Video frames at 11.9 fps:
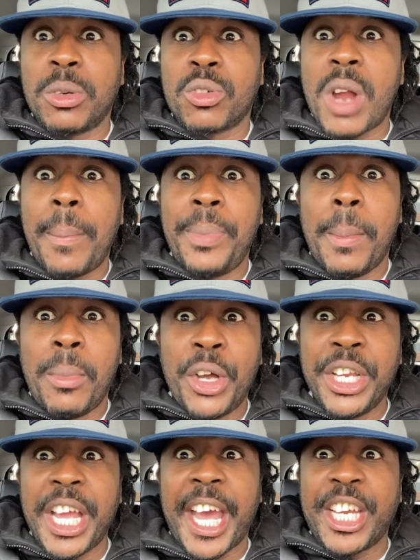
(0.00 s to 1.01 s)
rob the
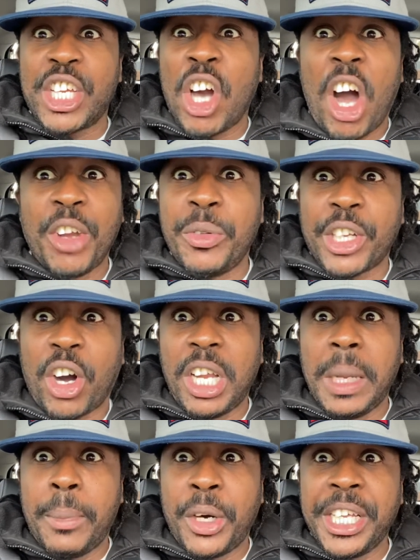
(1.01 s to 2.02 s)
money and gone with all the
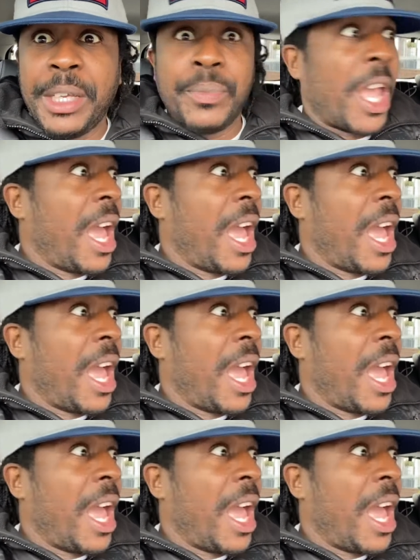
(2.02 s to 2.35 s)
money.